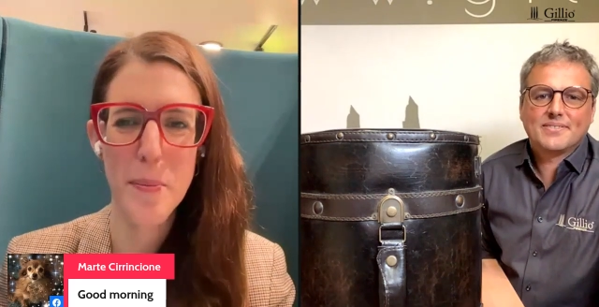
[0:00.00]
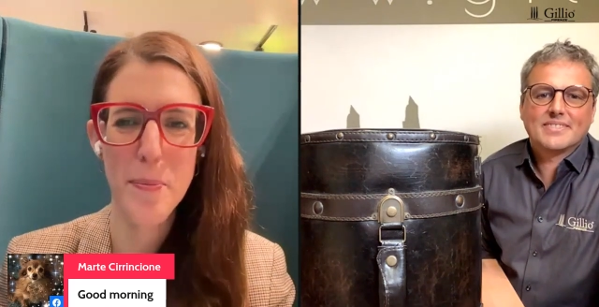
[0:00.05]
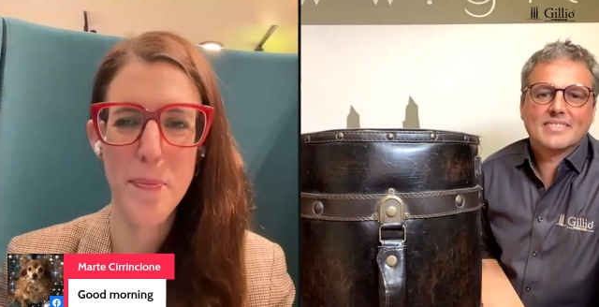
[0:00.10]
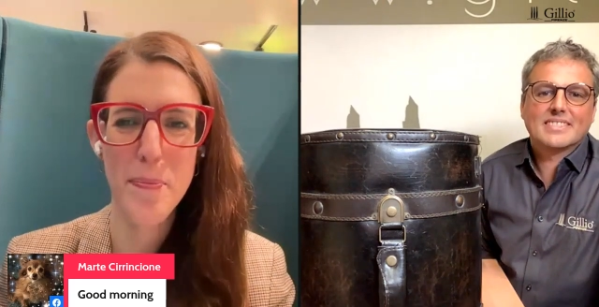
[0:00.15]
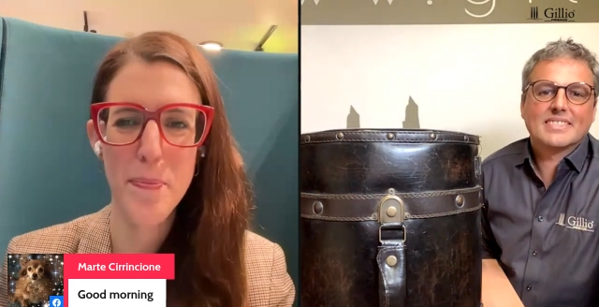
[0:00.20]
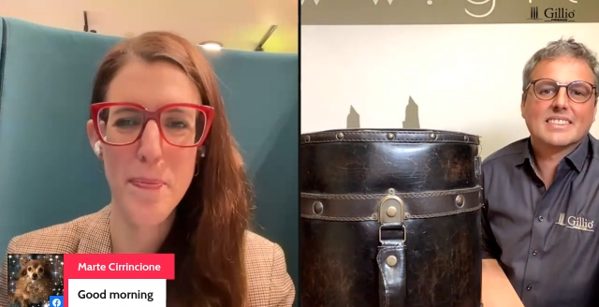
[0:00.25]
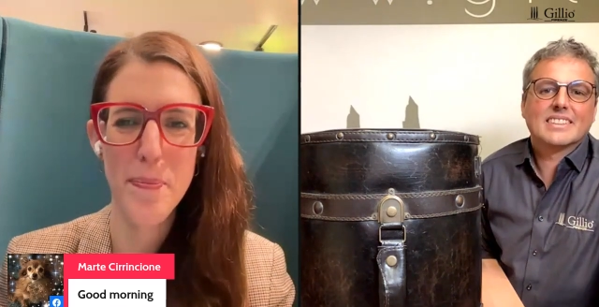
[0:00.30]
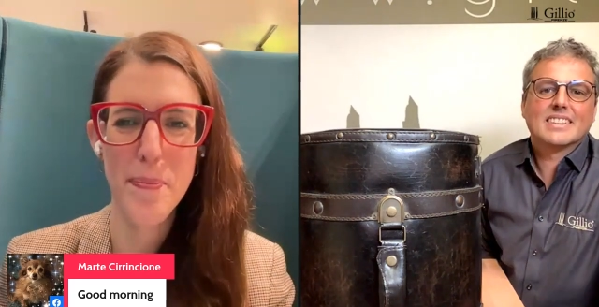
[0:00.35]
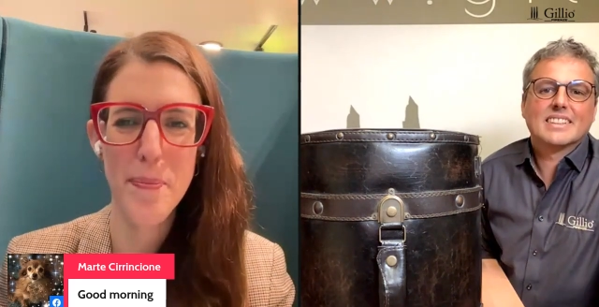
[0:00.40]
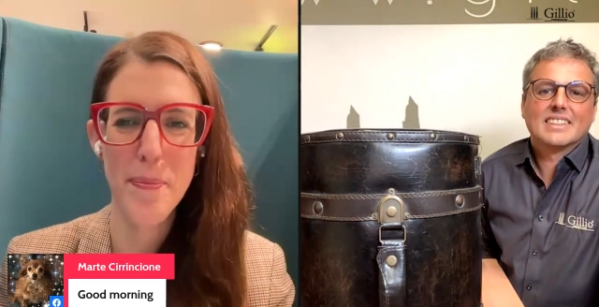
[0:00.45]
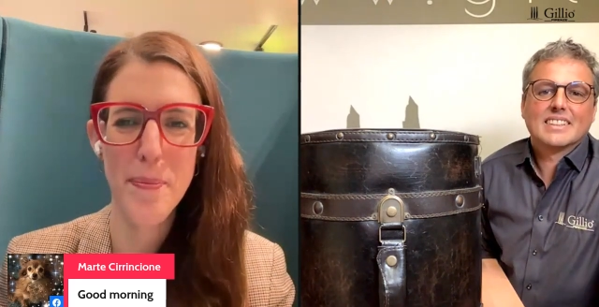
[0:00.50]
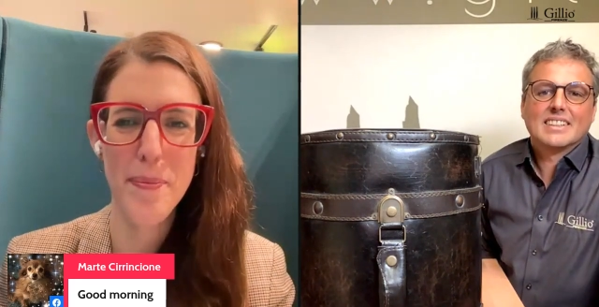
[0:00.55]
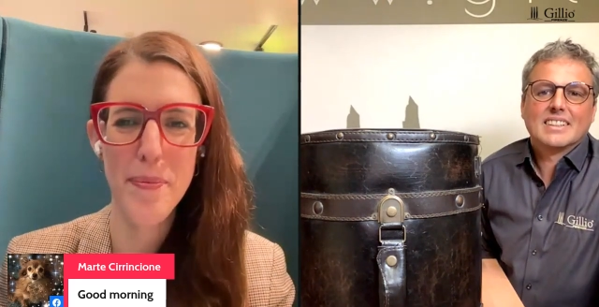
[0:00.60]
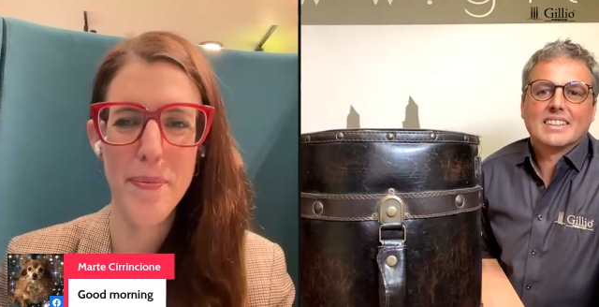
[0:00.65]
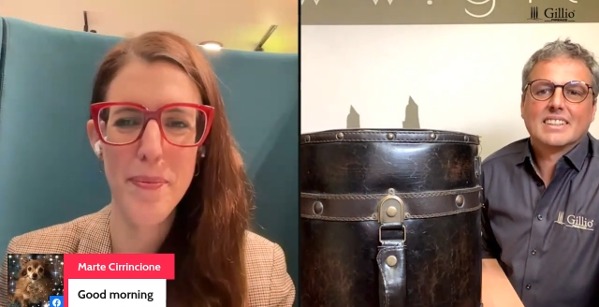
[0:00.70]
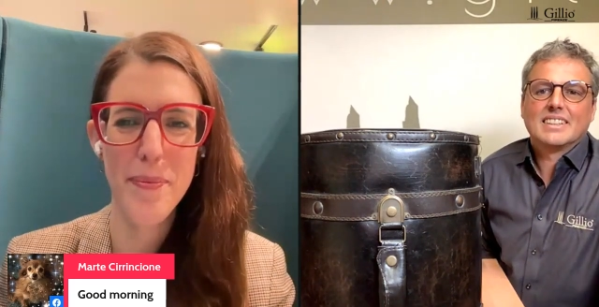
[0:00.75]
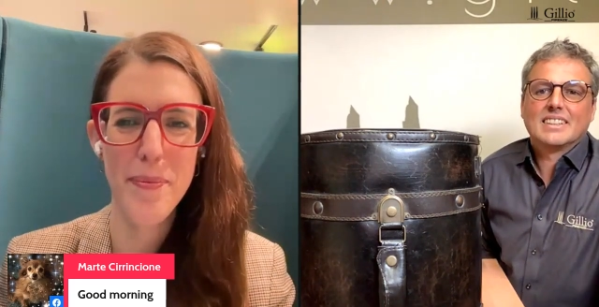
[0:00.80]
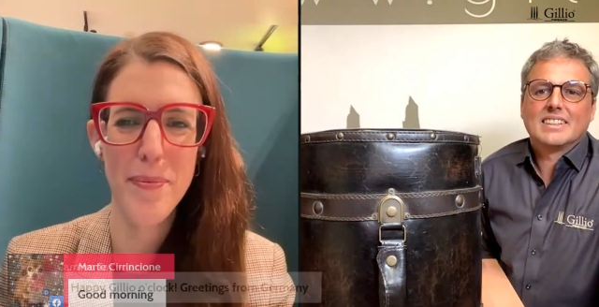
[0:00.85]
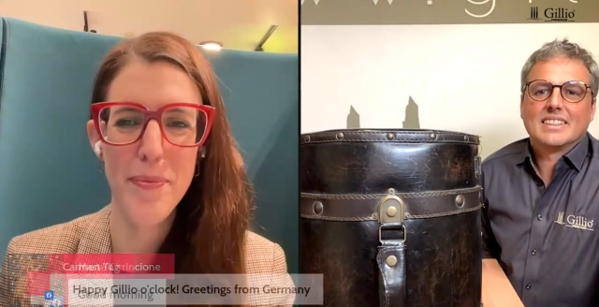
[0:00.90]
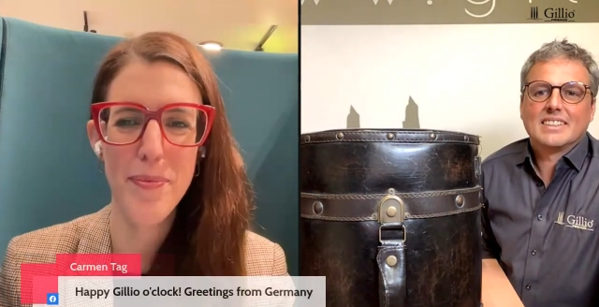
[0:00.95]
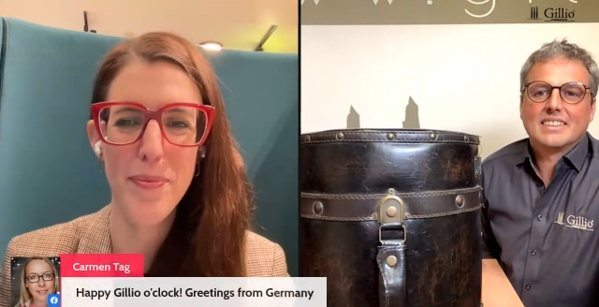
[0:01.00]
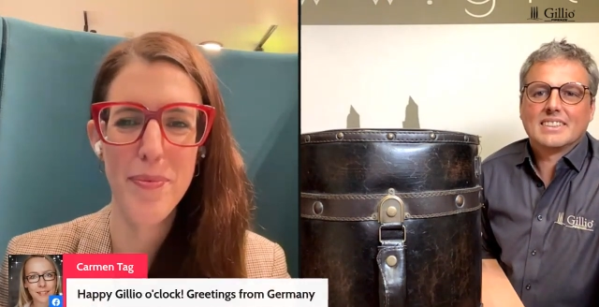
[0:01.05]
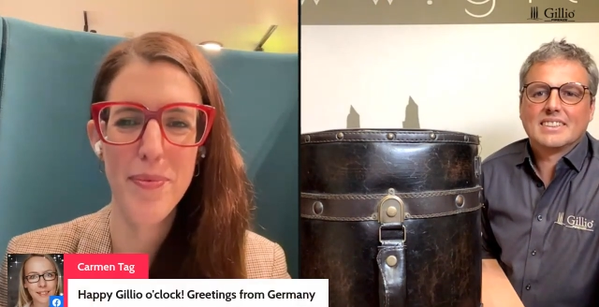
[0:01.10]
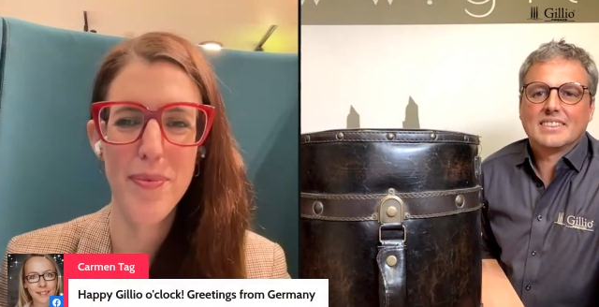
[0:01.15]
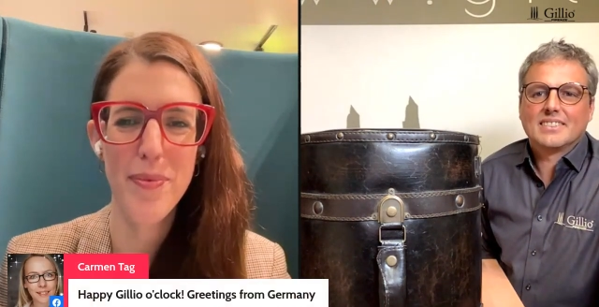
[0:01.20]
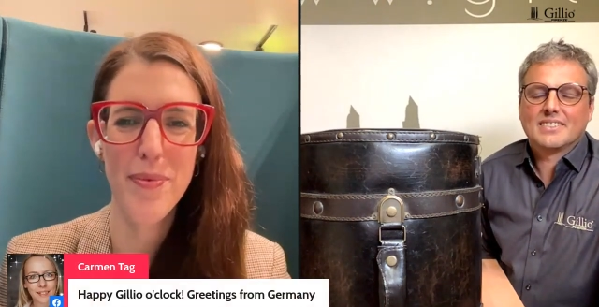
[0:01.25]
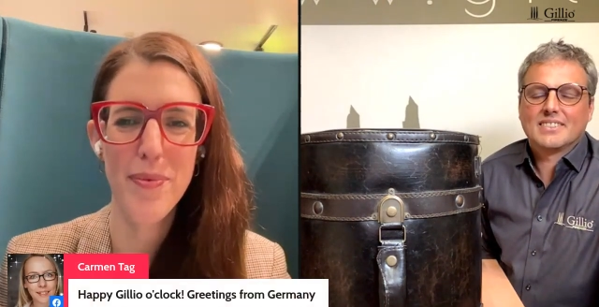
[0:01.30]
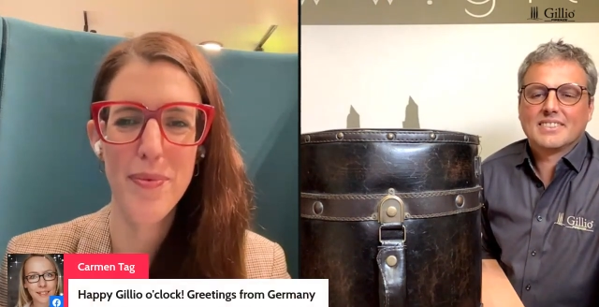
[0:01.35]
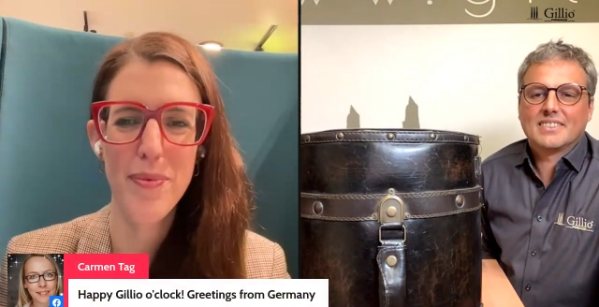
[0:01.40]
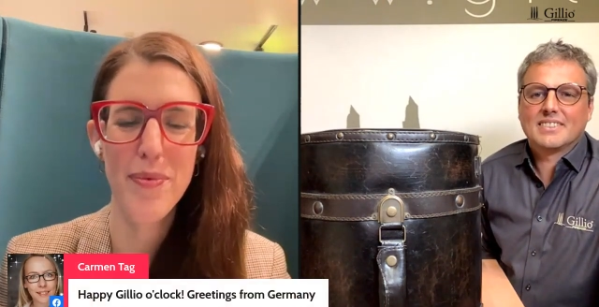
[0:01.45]

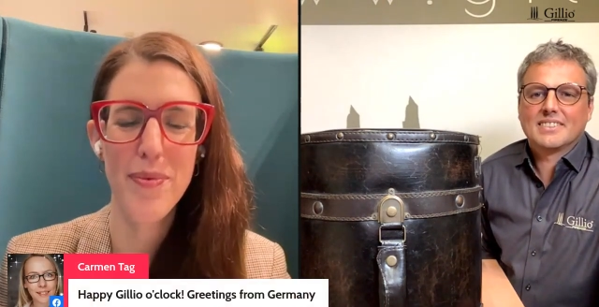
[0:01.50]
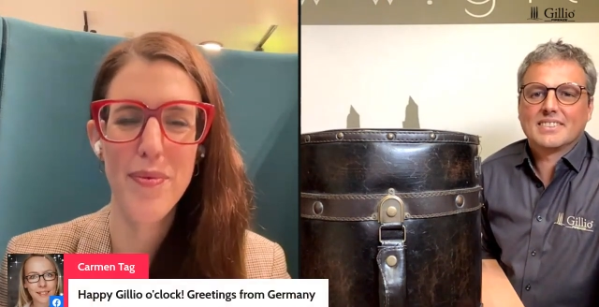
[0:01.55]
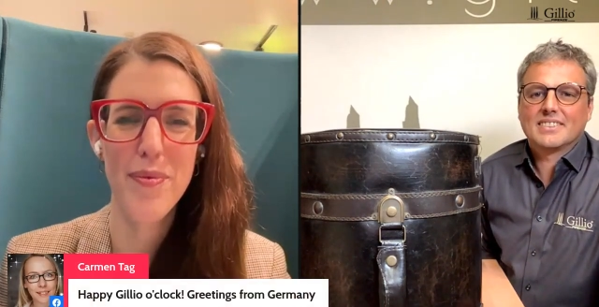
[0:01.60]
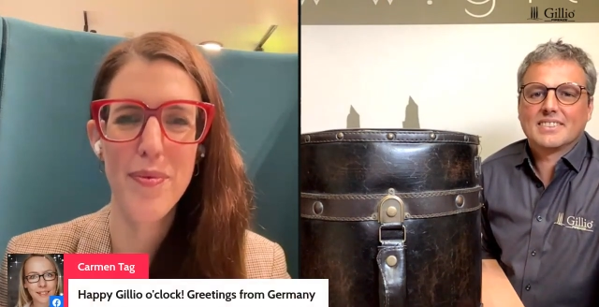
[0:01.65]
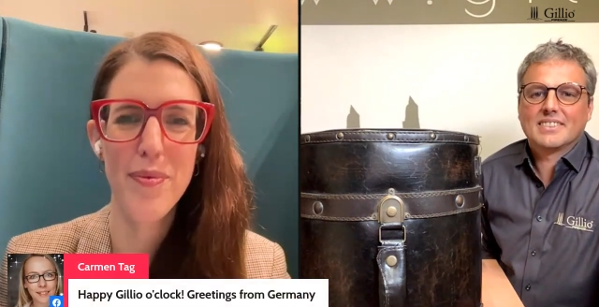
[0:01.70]
[no speech]